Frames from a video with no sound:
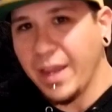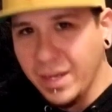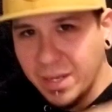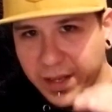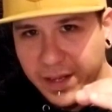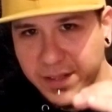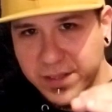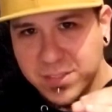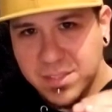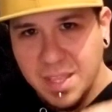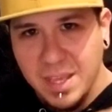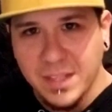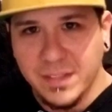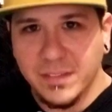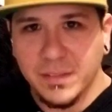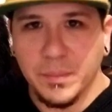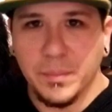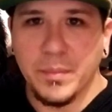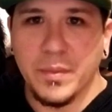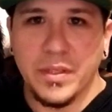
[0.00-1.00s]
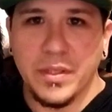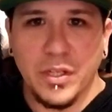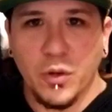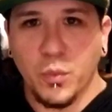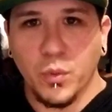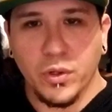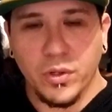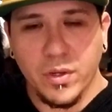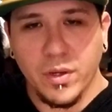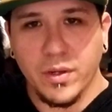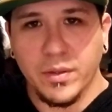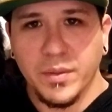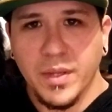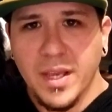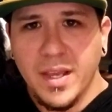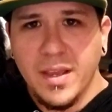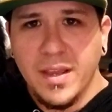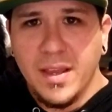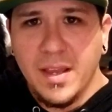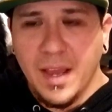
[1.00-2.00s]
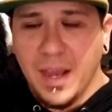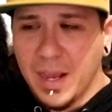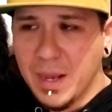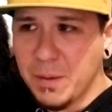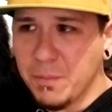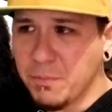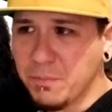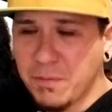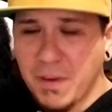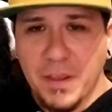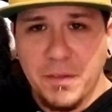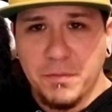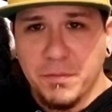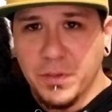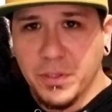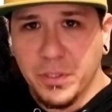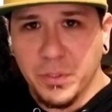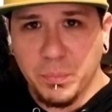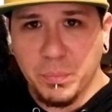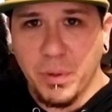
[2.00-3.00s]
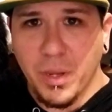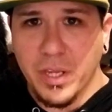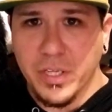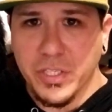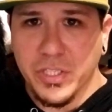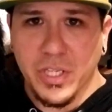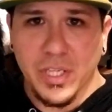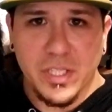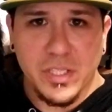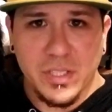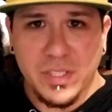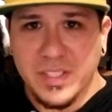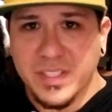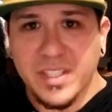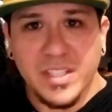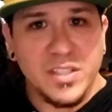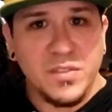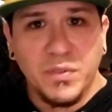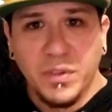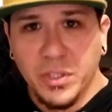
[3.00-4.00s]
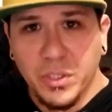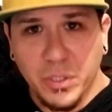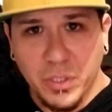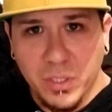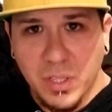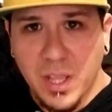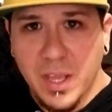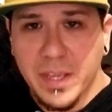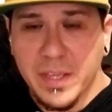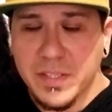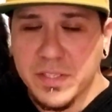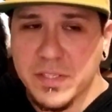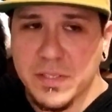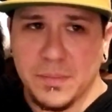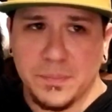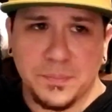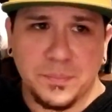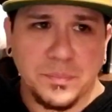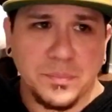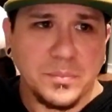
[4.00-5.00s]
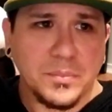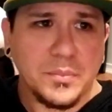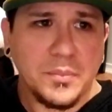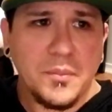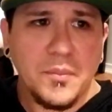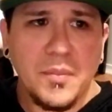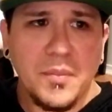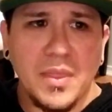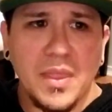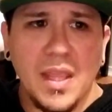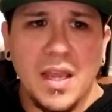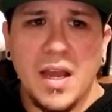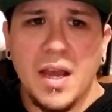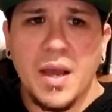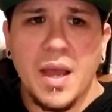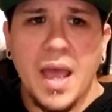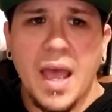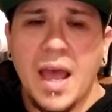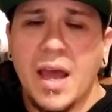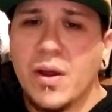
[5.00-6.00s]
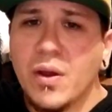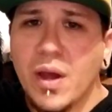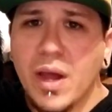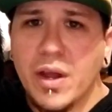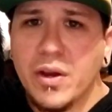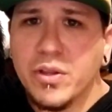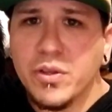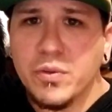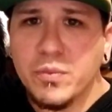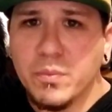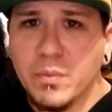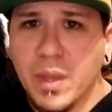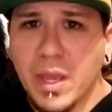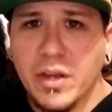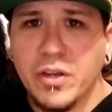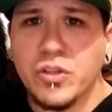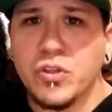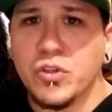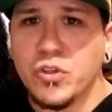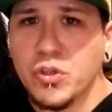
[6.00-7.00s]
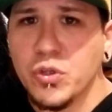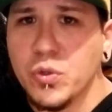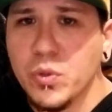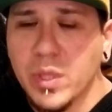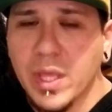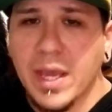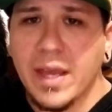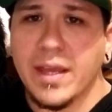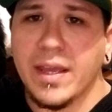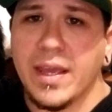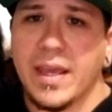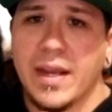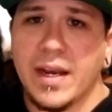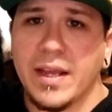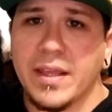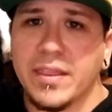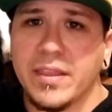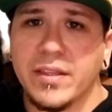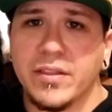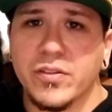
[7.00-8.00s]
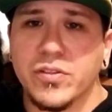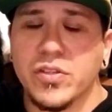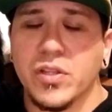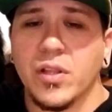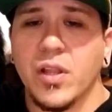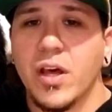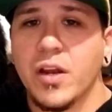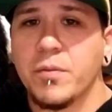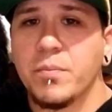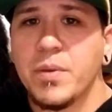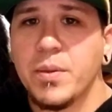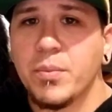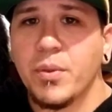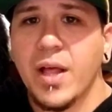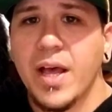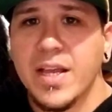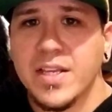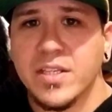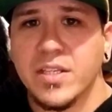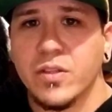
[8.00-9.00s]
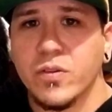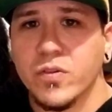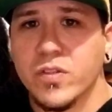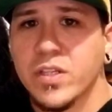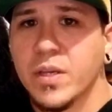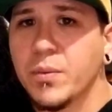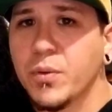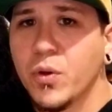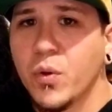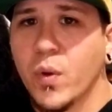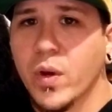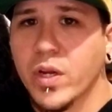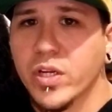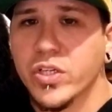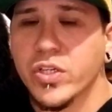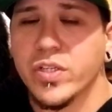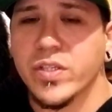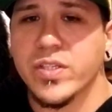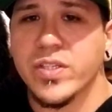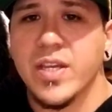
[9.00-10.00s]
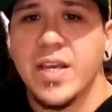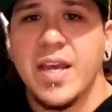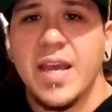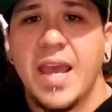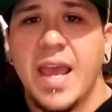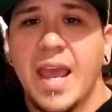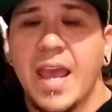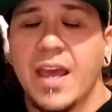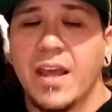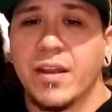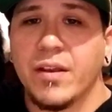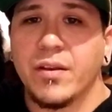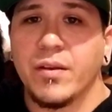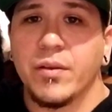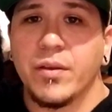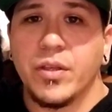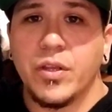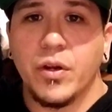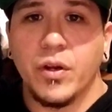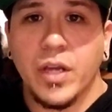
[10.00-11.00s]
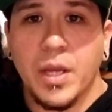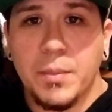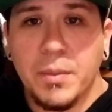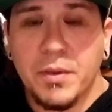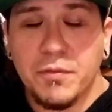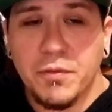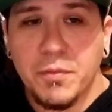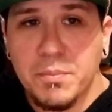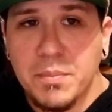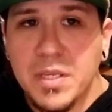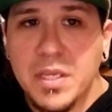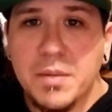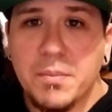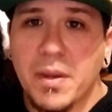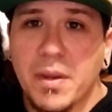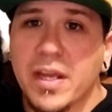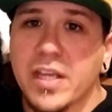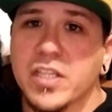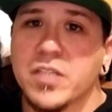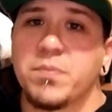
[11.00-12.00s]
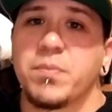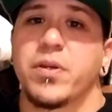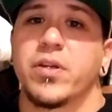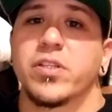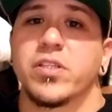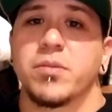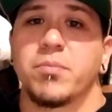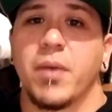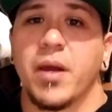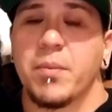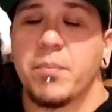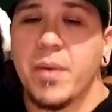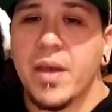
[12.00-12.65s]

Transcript: 10x that to work on 5-figure projects and 6-figure clients? how do you do that? And I think there's a lot of people asking those same questions, and coming from me and my experience and my